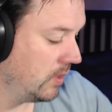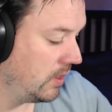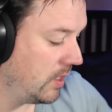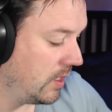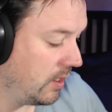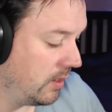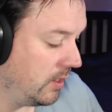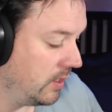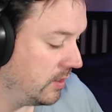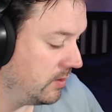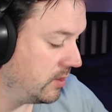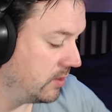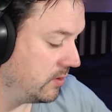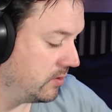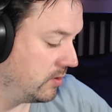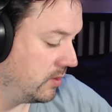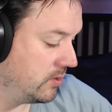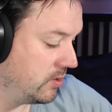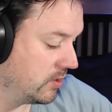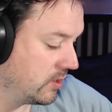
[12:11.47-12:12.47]
Yeah, they
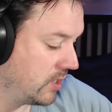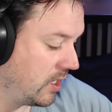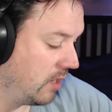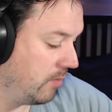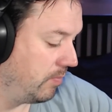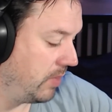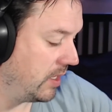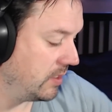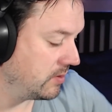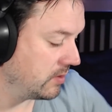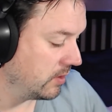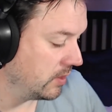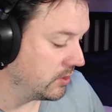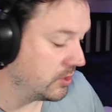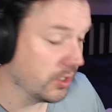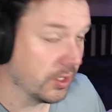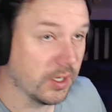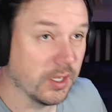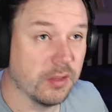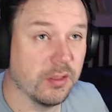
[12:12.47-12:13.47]
just kind of basically
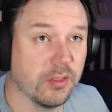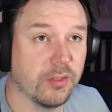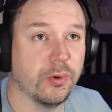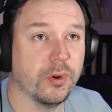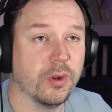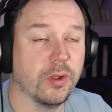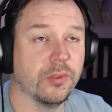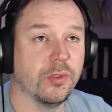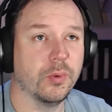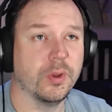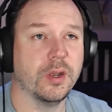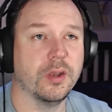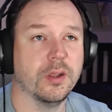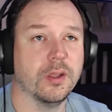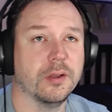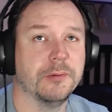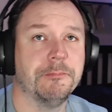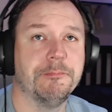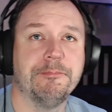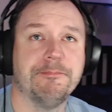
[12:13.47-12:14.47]
took it and threw it out the
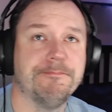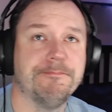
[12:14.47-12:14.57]
window.